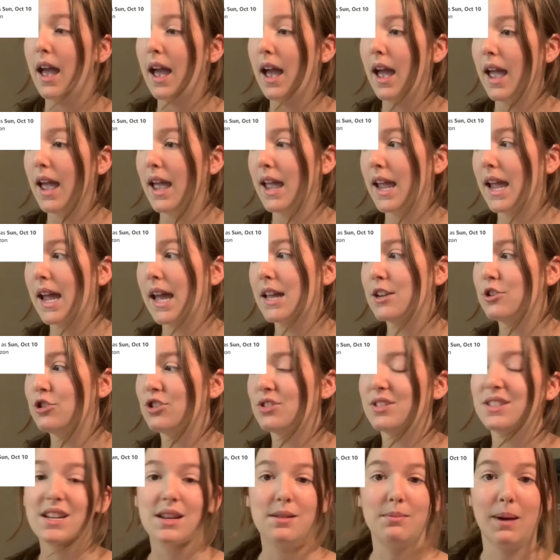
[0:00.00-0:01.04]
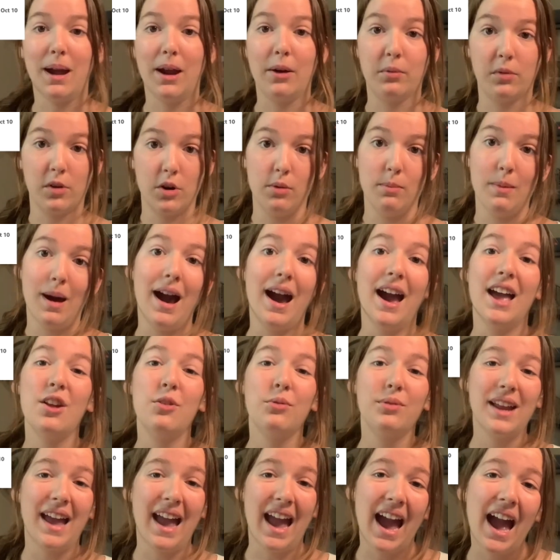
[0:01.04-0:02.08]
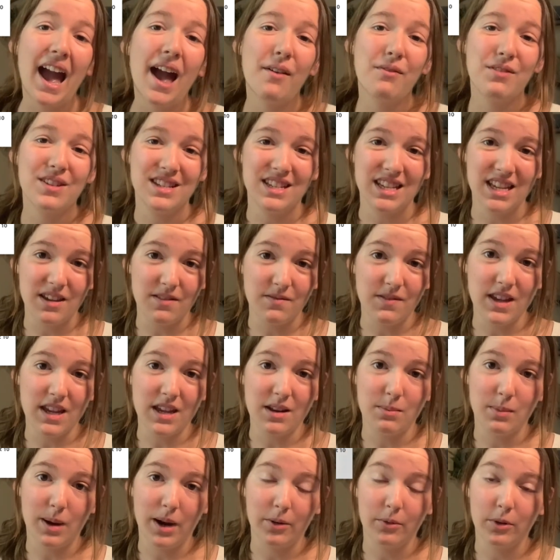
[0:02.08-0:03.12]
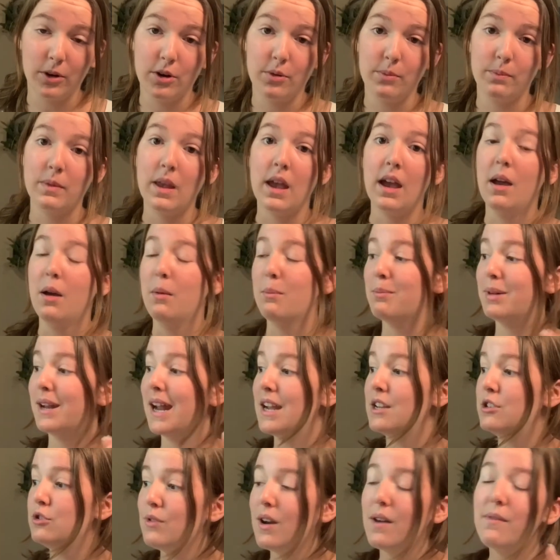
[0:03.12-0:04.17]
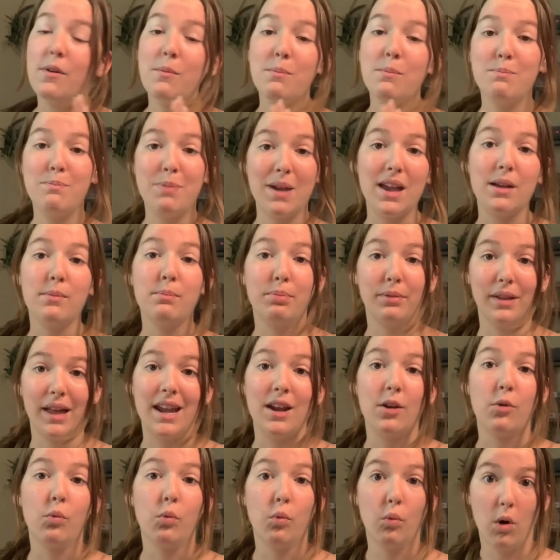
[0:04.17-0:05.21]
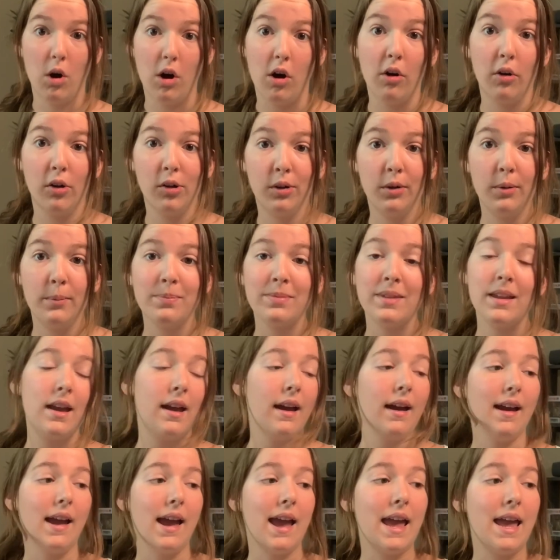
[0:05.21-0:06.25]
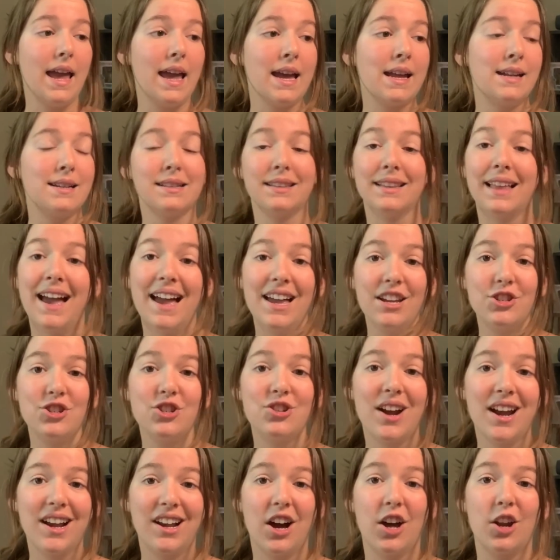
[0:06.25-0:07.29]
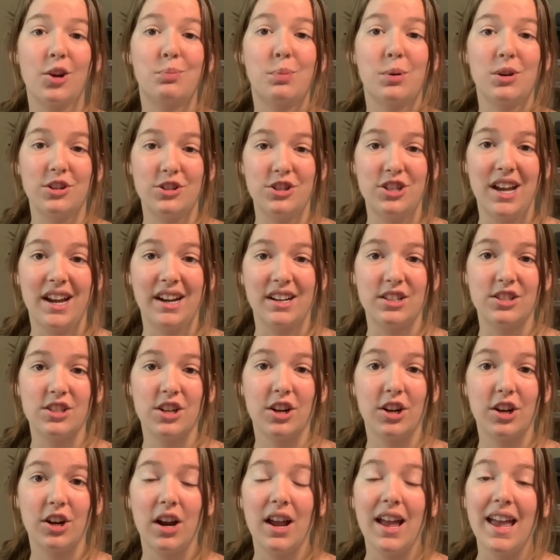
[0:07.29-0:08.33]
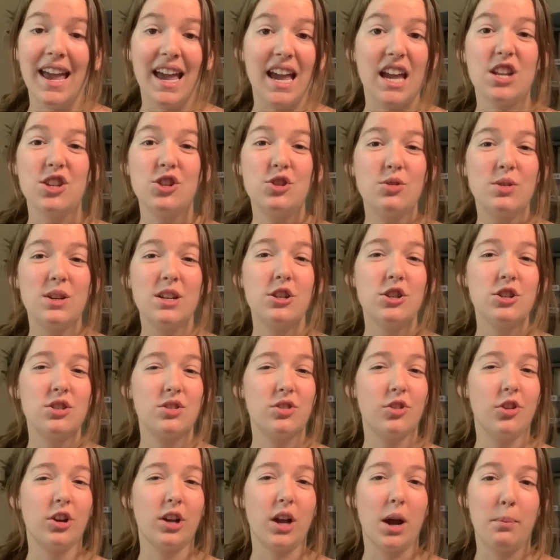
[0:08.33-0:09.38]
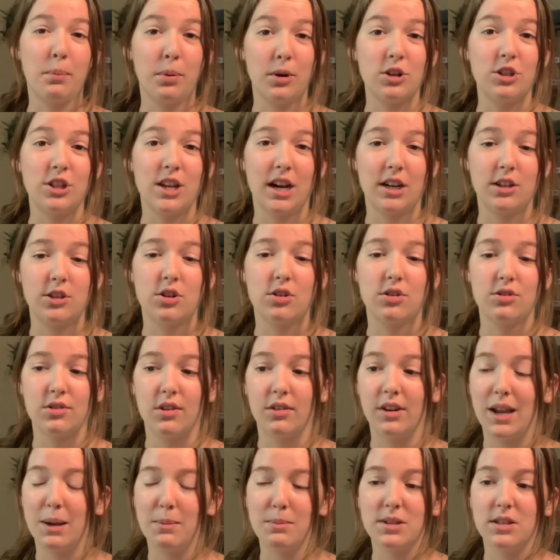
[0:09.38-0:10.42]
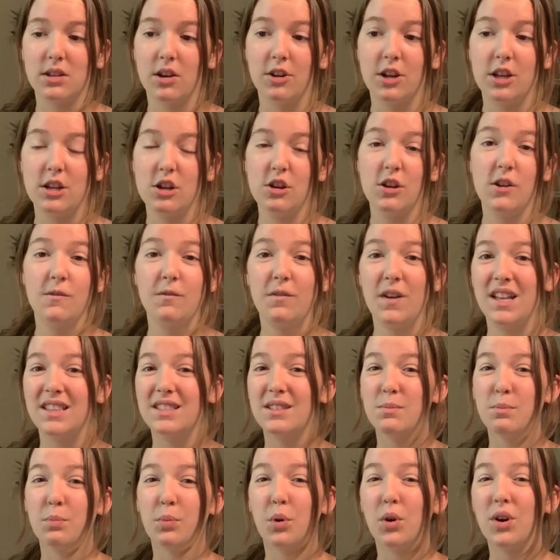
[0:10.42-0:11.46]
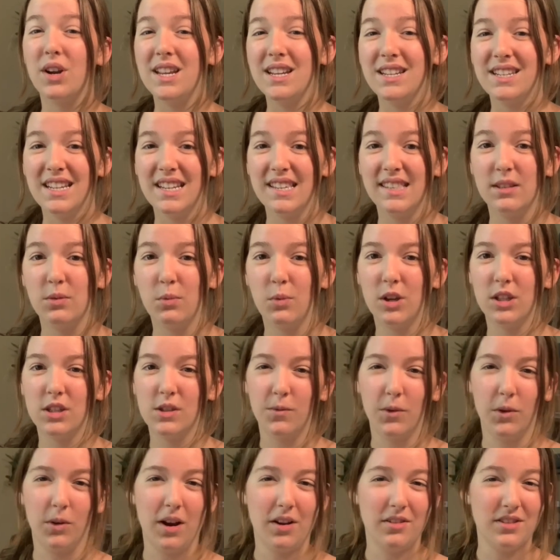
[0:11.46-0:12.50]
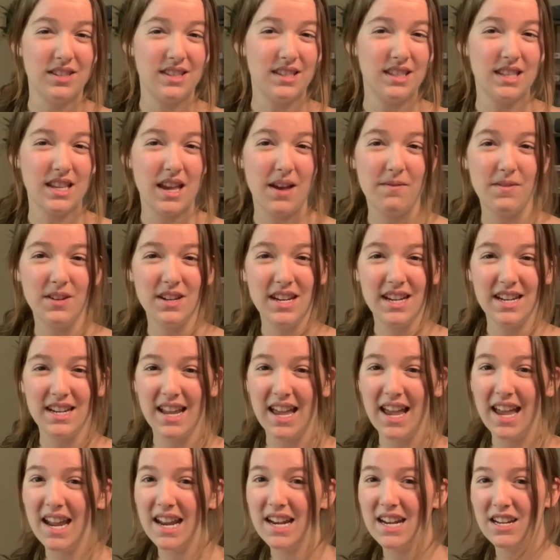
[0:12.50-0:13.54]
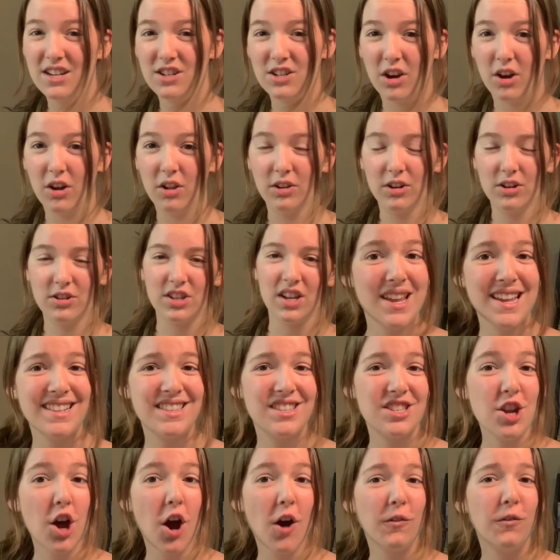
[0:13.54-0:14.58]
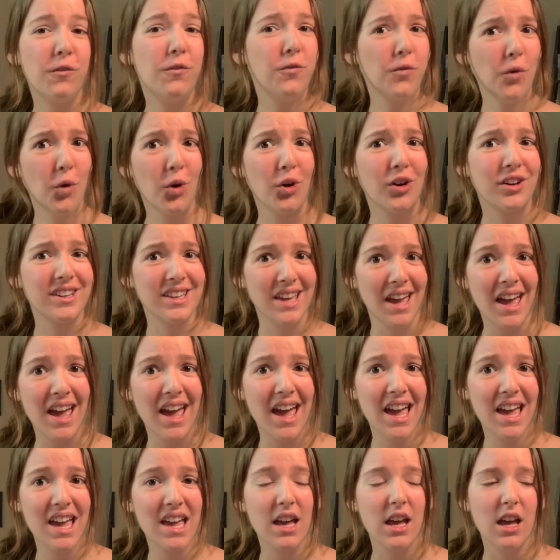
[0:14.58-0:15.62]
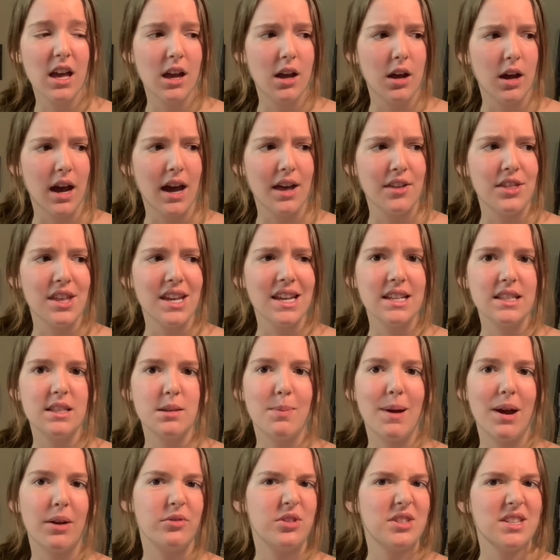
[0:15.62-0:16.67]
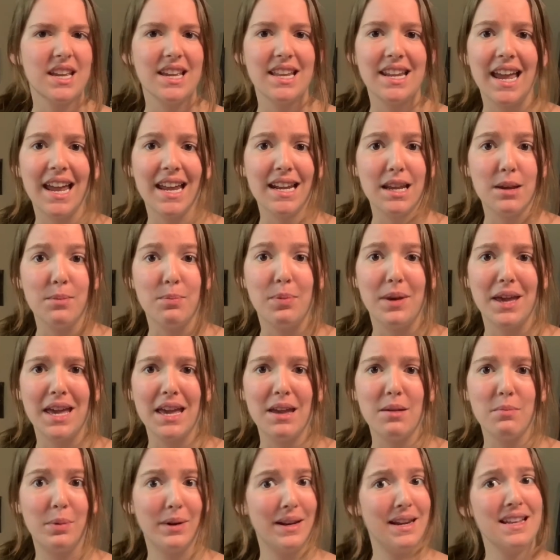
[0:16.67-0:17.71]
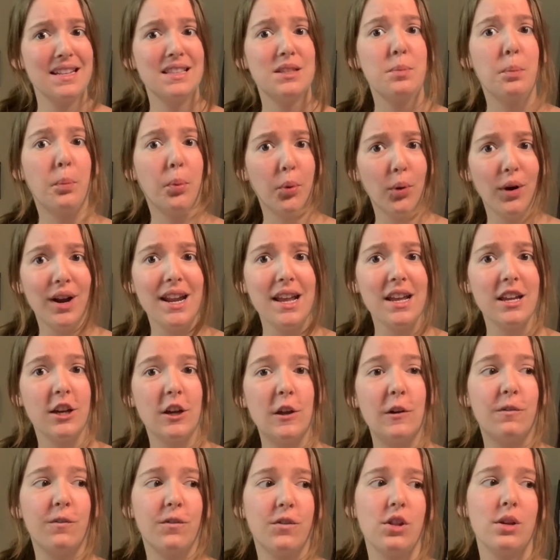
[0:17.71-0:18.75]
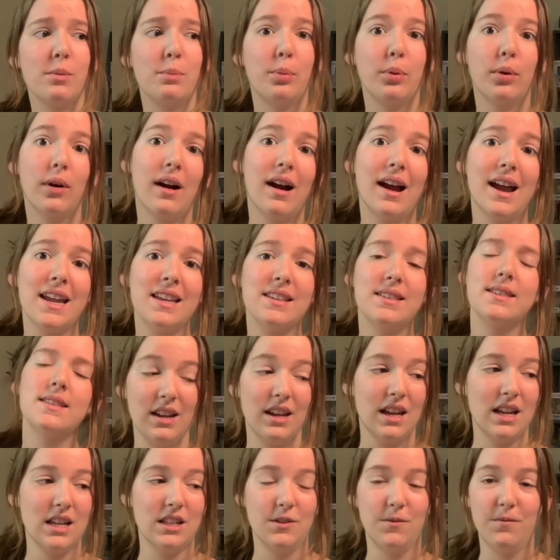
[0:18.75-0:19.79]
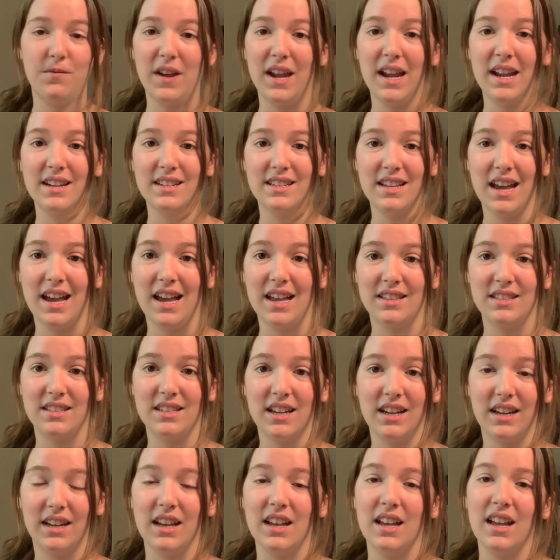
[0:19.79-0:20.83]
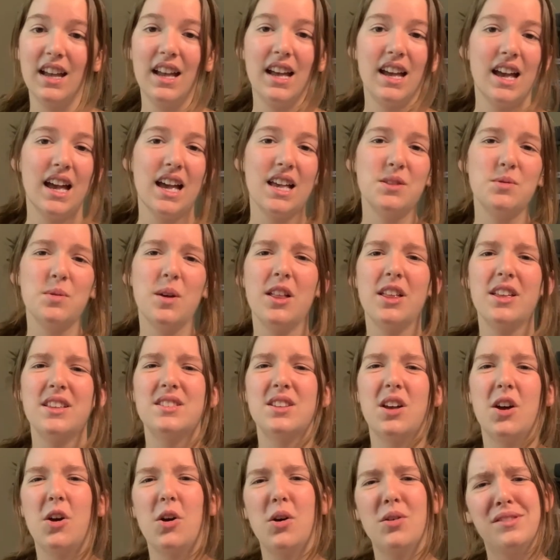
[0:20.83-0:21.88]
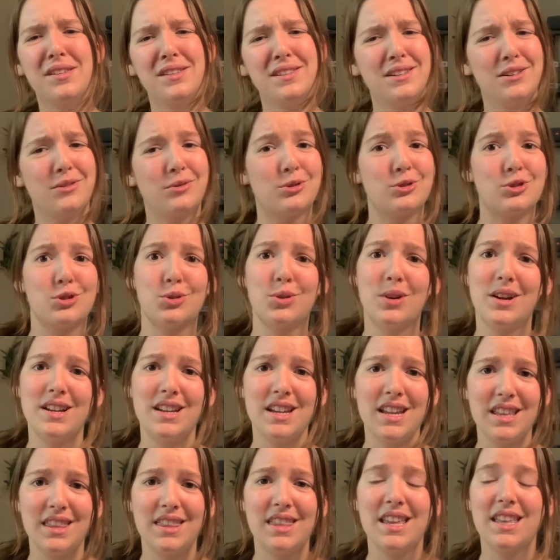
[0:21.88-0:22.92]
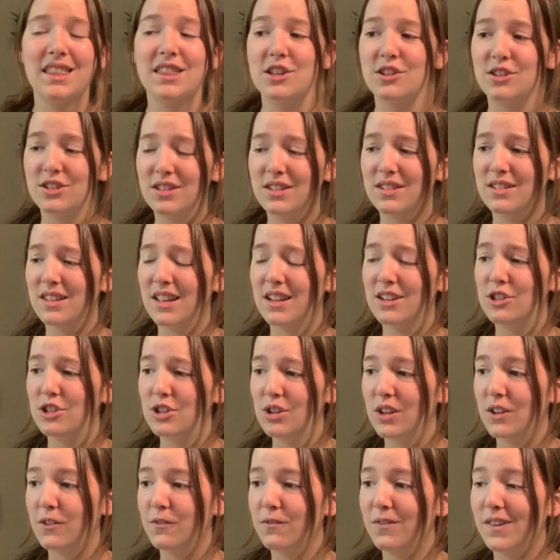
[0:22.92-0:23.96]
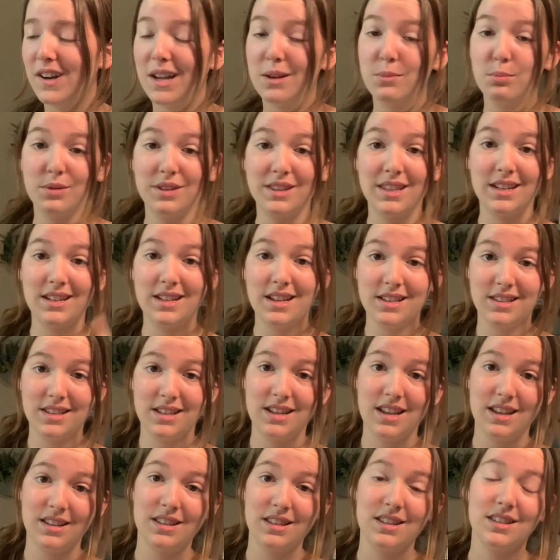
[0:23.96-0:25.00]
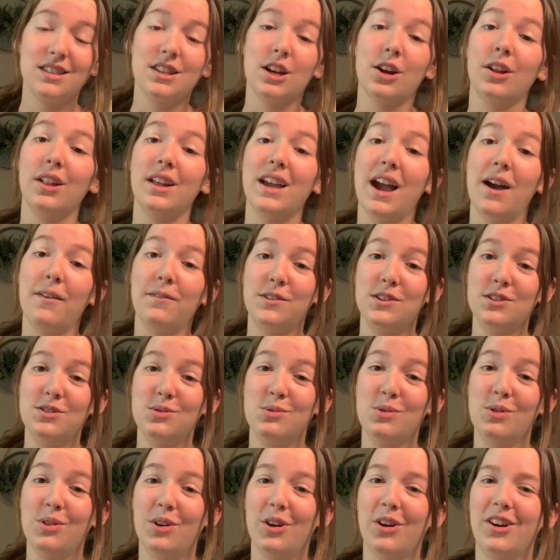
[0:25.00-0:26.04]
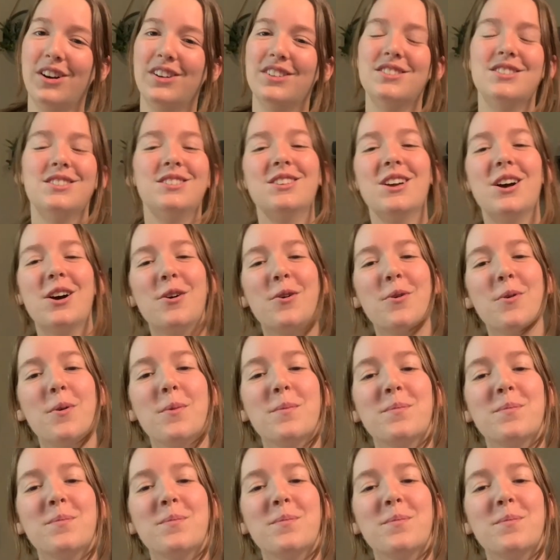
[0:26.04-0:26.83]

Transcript: and just in my room. I don't have a TV in my room, but I do have a big blank wall. And last year I got a projector, and you can just look up projectors on Amazon and you can find some pretty decent ones for around $70 to $80. It's not 4K, I think it's about 1080p, but it's pretty good for the price. It's fantastic. As well as all the little trendy thing that you can find, but that doesn't necessarily have to do with art. So